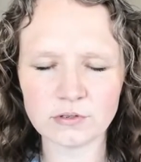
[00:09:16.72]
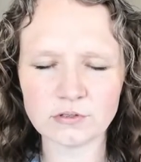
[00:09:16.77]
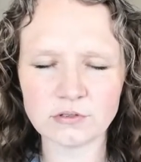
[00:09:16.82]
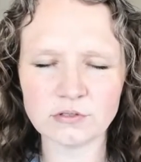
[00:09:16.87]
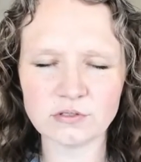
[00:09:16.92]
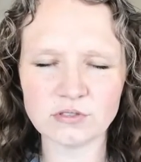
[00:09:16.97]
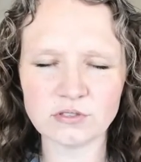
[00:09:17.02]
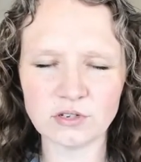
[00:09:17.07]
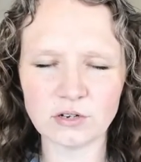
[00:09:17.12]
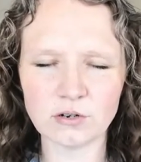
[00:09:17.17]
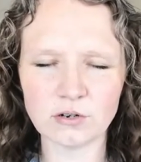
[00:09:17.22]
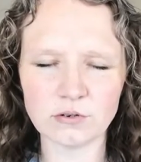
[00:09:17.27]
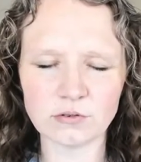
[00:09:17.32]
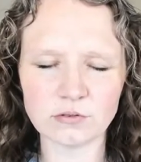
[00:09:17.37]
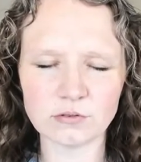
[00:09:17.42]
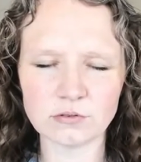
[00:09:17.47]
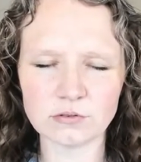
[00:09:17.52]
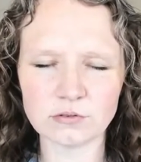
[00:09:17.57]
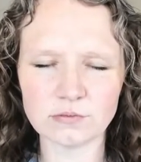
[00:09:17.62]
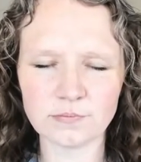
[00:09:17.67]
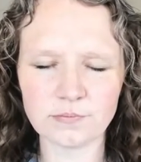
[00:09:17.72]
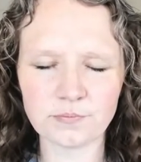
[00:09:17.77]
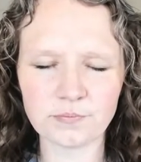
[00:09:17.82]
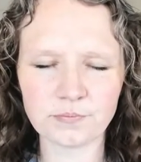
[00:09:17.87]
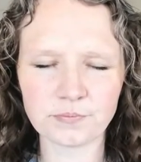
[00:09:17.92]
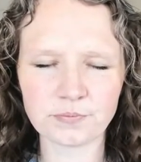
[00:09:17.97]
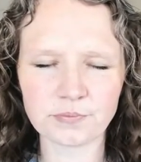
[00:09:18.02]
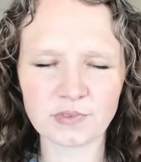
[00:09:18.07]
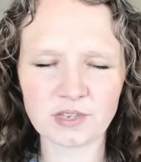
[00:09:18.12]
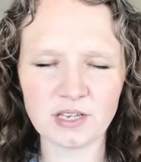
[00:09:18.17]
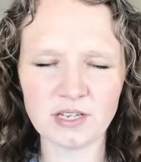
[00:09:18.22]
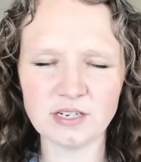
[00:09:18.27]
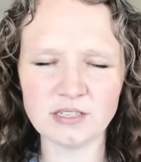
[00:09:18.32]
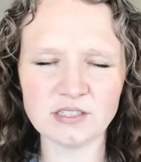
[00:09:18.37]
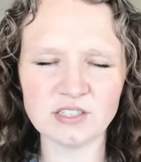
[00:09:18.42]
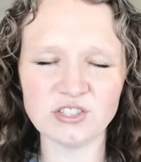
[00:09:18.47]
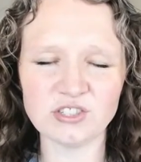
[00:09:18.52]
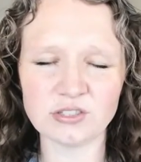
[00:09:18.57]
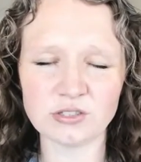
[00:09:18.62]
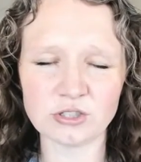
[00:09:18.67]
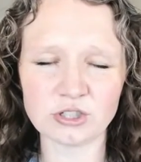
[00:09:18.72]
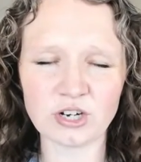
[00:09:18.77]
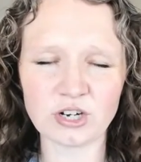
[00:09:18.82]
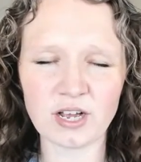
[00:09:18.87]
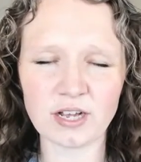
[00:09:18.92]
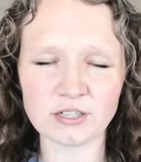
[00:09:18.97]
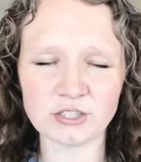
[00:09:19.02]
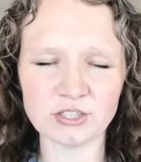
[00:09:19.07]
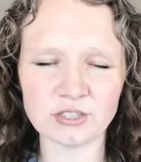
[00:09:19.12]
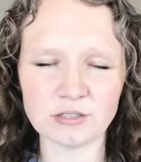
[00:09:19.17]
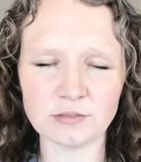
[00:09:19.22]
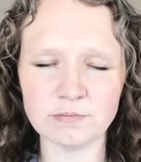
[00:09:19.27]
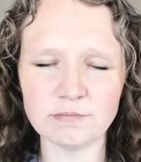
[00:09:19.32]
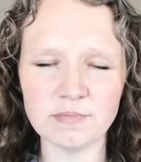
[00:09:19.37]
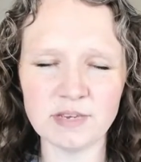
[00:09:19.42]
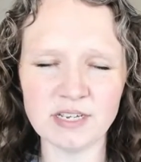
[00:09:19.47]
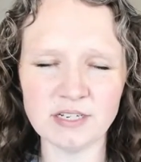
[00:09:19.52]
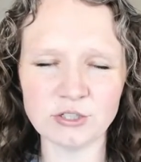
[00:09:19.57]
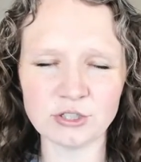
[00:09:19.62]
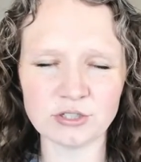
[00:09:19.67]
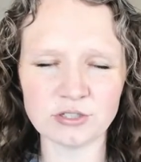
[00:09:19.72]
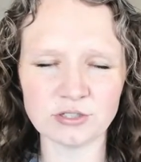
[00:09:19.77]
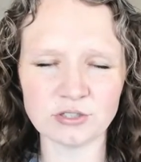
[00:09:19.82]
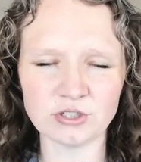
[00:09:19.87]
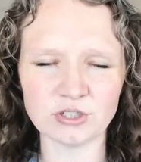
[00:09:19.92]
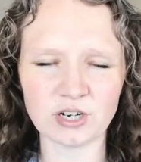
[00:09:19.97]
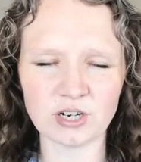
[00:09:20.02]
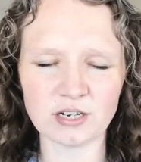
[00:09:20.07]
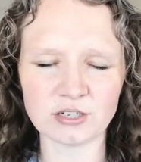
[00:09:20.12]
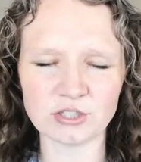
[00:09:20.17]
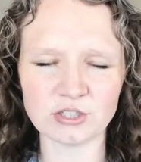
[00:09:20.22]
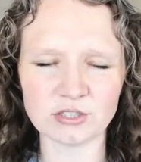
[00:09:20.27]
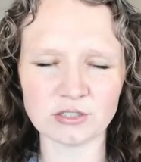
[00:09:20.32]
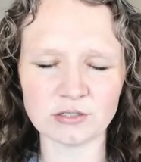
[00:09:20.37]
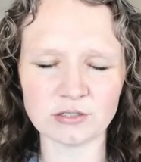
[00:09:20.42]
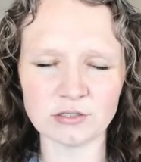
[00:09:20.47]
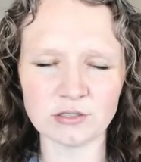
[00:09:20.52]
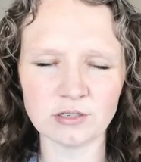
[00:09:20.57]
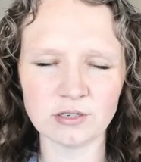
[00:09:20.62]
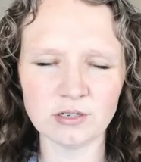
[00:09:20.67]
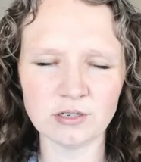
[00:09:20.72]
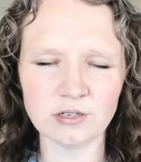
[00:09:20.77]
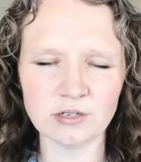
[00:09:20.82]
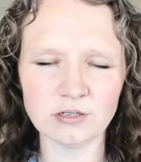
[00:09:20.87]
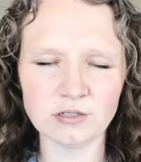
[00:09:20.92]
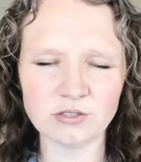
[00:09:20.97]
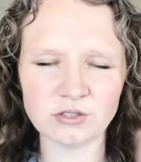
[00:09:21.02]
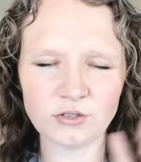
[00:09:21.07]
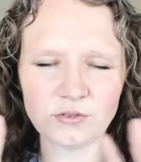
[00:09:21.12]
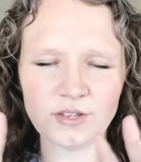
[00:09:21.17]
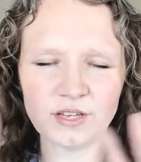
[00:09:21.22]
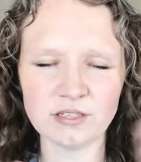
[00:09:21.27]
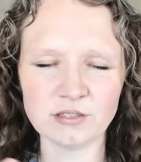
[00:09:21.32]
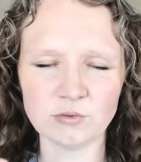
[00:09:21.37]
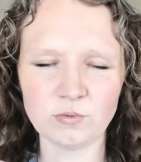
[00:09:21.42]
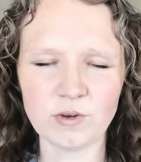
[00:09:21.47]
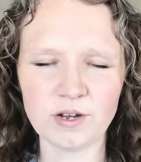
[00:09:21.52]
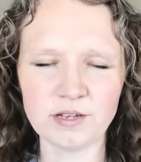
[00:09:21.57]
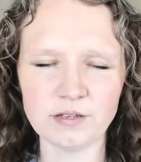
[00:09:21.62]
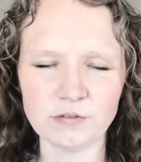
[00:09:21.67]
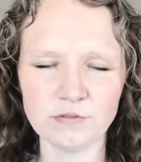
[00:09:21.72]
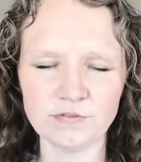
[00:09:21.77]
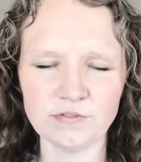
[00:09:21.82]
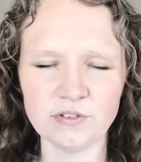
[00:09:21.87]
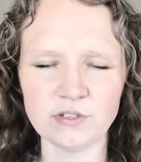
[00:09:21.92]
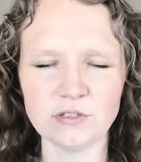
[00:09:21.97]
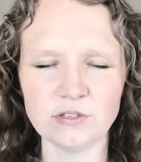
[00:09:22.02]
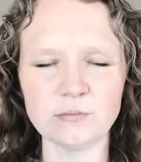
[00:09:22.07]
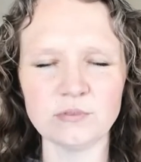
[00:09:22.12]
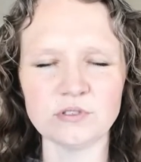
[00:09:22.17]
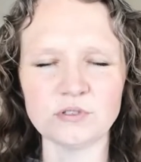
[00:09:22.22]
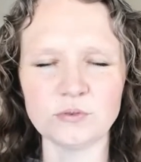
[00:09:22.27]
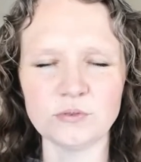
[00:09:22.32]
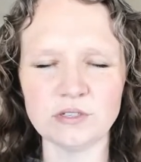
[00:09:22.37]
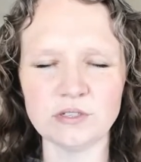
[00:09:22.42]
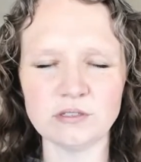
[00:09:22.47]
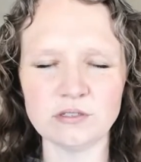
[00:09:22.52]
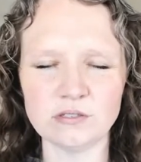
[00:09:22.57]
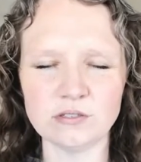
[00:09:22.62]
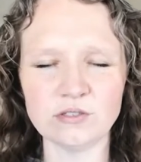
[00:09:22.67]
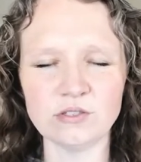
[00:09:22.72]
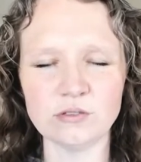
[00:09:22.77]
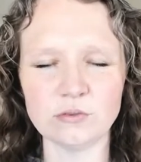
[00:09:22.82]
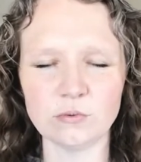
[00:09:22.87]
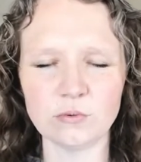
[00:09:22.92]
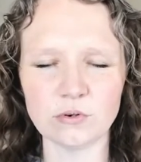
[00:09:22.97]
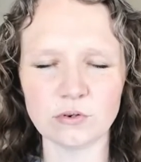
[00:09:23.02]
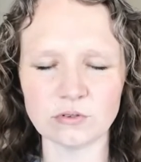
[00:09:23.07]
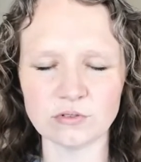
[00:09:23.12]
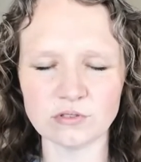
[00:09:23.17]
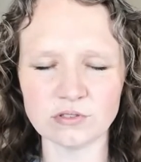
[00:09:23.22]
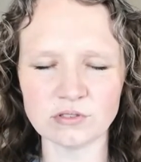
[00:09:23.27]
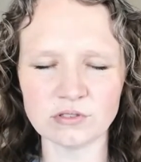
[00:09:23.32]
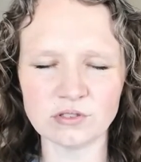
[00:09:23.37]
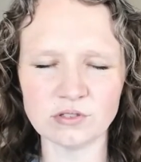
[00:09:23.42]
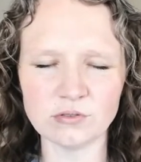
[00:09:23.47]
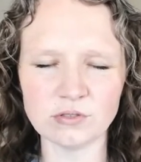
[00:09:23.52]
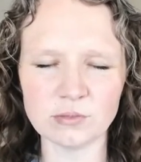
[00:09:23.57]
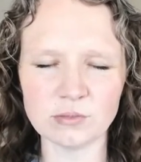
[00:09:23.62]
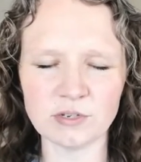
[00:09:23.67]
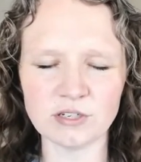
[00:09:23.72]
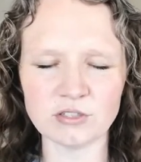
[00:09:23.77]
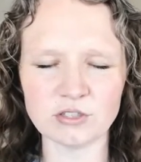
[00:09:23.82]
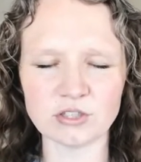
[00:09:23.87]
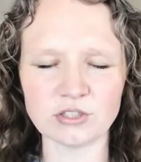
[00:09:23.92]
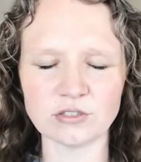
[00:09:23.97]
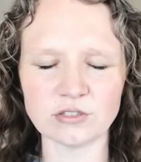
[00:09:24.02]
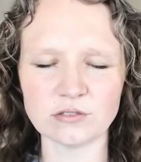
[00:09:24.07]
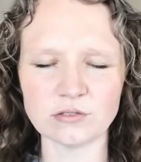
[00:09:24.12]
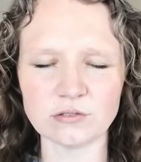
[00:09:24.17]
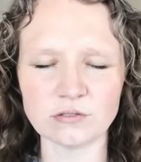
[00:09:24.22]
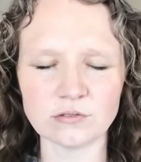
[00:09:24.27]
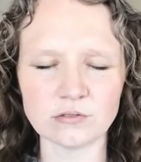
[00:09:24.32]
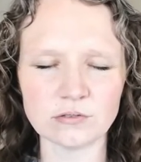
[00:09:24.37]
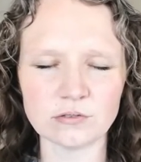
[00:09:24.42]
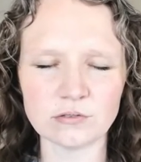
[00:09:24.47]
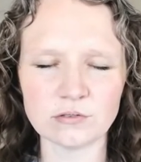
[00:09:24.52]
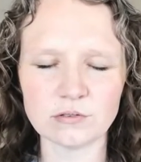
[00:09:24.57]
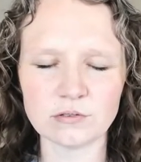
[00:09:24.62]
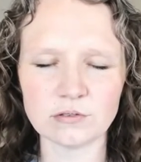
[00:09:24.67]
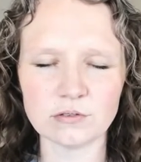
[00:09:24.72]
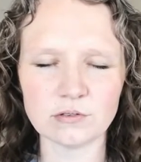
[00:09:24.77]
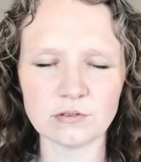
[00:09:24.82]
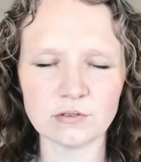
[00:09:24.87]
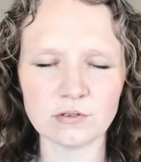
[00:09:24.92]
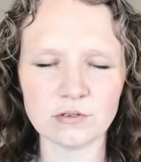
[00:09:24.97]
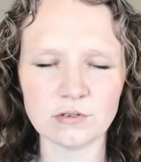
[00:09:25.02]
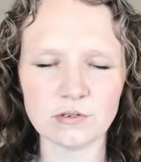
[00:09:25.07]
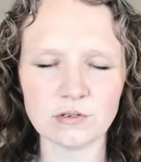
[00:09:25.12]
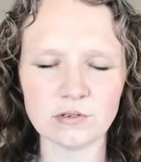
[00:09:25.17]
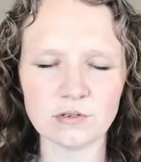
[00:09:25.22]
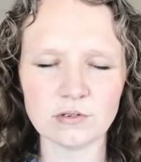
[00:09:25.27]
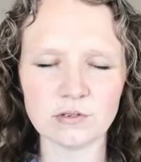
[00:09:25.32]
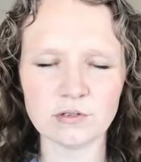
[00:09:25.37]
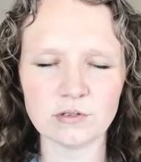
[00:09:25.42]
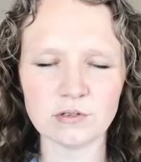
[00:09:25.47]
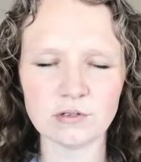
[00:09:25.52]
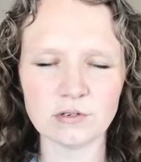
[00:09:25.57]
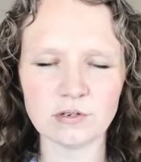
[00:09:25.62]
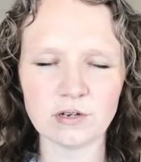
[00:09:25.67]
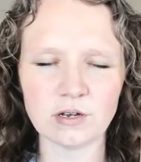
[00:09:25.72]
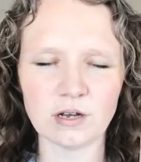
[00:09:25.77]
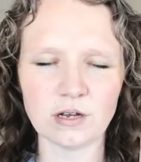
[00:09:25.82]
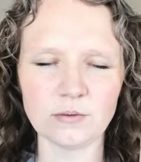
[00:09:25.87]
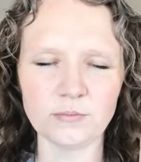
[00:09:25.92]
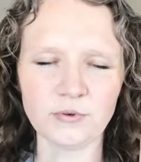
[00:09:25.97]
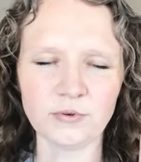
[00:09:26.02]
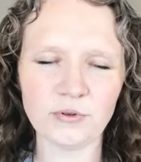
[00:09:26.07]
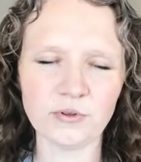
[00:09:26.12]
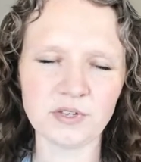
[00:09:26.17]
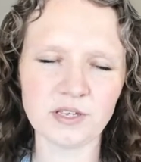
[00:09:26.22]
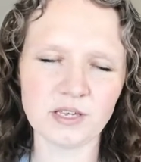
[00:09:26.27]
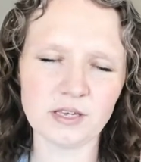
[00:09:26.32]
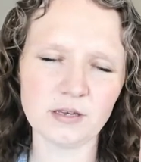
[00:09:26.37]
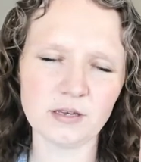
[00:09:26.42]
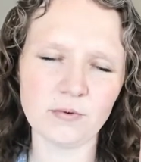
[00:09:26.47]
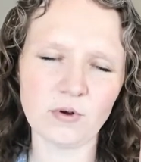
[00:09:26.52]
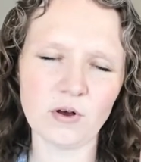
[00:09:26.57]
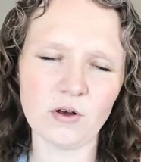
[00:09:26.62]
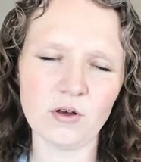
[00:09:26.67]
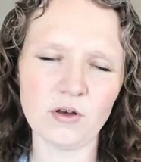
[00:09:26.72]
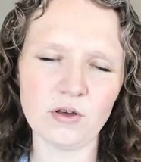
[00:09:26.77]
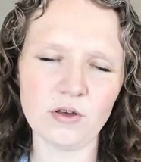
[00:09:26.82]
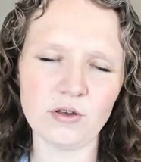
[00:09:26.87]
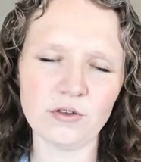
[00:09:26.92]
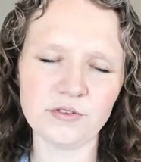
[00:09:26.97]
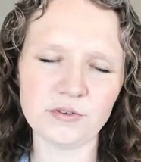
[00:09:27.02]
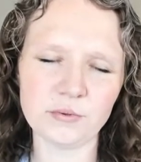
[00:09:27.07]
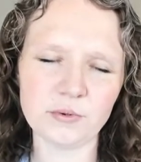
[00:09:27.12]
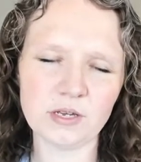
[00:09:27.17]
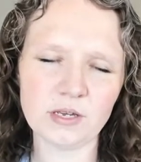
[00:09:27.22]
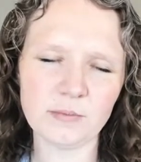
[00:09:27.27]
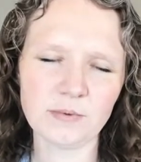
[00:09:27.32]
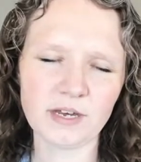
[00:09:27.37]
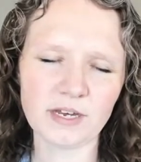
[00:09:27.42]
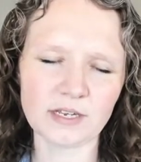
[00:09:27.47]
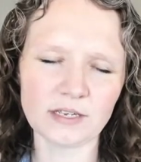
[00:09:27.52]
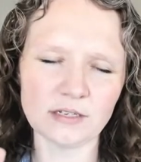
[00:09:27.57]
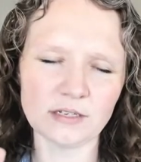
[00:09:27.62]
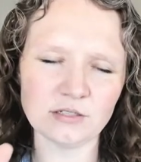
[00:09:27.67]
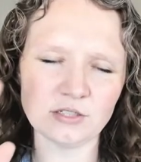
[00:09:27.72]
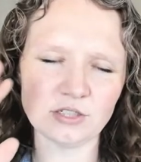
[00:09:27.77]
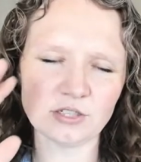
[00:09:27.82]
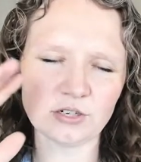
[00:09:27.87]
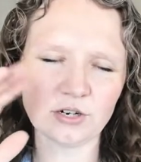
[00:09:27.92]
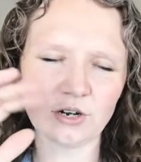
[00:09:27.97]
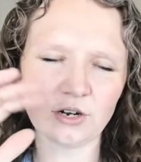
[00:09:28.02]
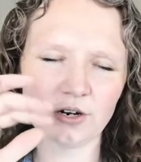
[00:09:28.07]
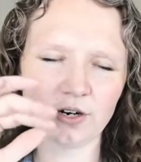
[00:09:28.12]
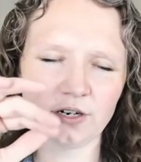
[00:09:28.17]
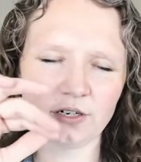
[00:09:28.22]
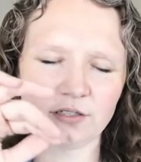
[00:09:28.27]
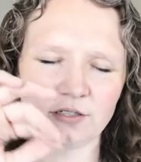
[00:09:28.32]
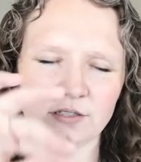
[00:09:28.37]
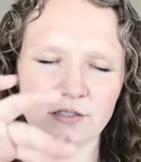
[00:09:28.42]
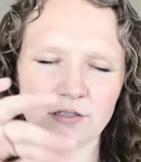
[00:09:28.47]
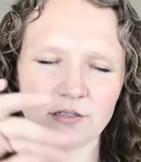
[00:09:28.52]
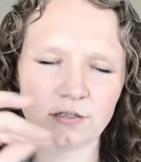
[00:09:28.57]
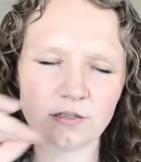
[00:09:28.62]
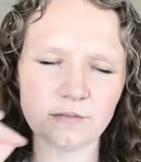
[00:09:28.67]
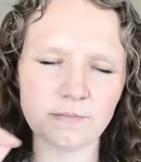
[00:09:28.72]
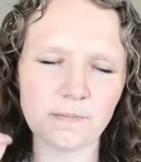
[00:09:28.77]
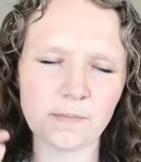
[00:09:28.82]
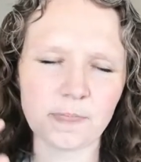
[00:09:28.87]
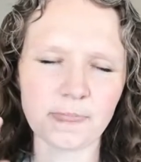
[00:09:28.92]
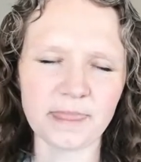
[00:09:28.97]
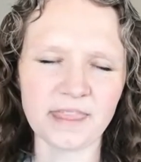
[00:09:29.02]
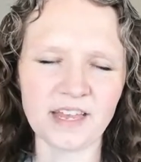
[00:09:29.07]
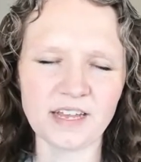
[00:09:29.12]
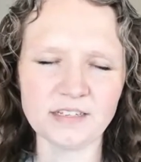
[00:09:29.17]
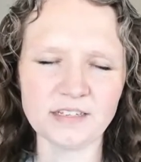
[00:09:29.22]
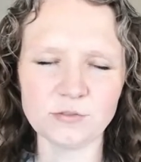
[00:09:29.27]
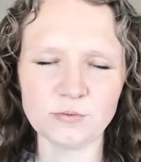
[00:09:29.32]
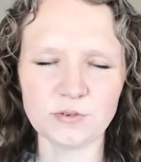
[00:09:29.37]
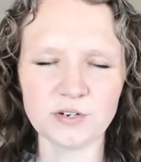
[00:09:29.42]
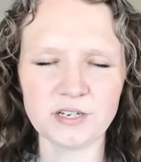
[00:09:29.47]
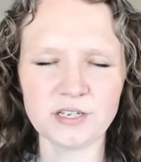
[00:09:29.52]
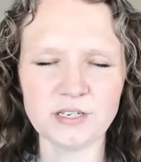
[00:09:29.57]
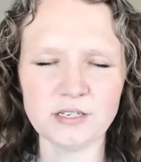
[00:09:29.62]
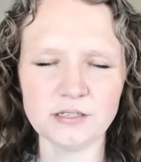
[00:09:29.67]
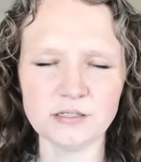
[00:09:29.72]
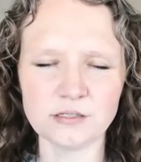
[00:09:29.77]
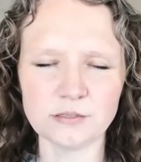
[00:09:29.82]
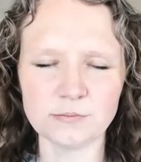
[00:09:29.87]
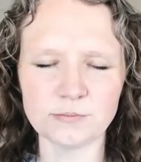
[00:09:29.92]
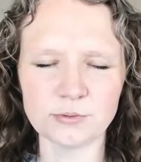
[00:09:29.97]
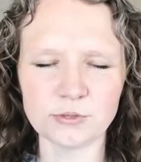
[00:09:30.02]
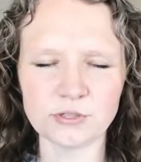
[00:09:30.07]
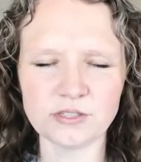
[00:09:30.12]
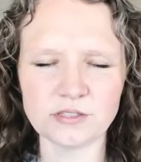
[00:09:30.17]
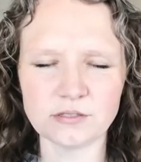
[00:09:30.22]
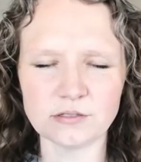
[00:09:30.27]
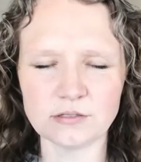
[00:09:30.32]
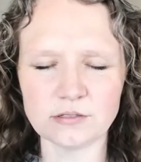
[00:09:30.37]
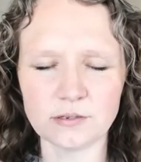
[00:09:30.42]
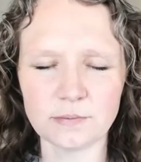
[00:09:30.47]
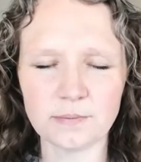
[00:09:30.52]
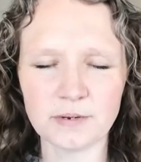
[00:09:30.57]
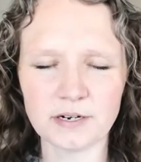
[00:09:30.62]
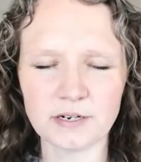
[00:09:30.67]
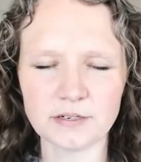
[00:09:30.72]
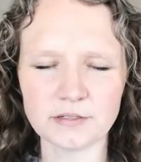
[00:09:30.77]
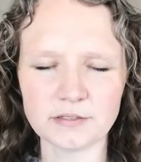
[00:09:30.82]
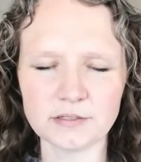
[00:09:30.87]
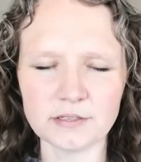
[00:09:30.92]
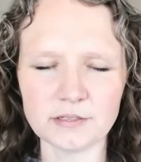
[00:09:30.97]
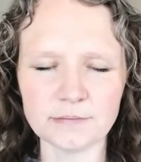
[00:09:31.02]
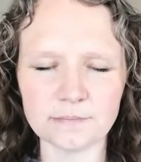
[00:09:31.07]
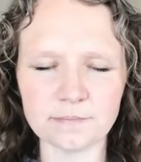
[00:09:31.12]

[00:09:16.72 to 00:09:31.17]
So, and it's a distraction, major distraction. So that's why you feel in between two worlds, two dimensions. I'm pulling him all the way back into your heart. That's where he is imprisoned, apparently.